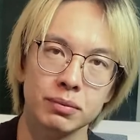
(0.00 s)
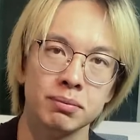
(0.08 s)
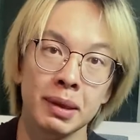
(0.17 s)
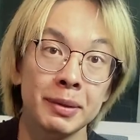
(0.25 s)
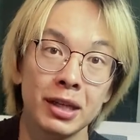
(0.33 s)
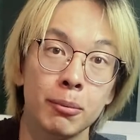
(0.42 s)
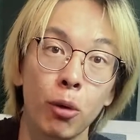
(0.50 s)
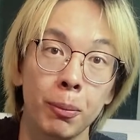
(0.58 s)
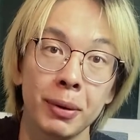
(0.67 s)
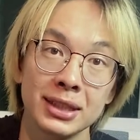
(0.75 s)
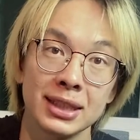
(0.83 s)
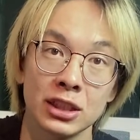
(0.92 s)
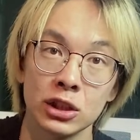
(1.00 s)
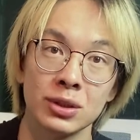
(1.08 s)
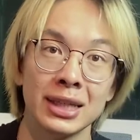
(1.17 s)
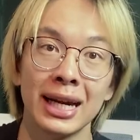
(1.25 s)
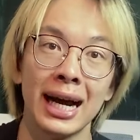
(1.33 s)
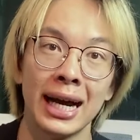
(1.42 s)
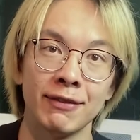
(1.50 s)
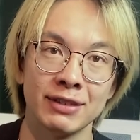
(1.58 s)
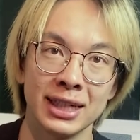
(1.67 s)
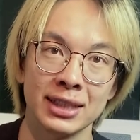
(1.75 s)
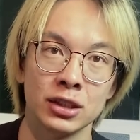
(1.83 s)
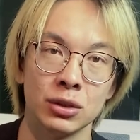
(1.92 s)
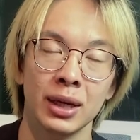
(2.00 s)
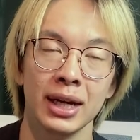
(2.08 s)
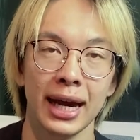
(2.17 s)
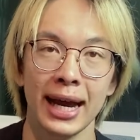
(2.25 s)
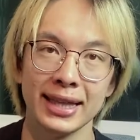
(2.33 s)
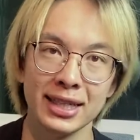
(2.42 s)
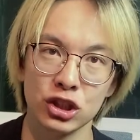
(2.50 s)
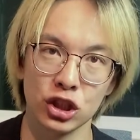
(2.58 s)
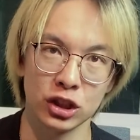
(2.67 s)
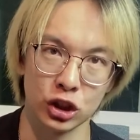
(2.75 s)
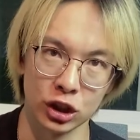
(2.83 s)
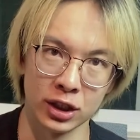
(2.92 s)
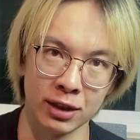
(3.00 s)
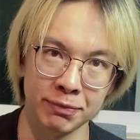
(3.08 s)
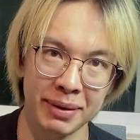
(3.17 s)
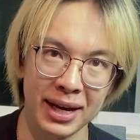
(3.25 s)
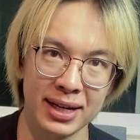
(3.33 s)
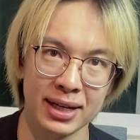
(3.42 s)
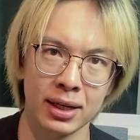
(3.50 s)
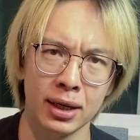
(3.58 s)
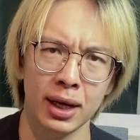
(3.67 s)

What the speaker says: Maybe there are more pressing issues that I have to get to, and this is just a good enough band-aid.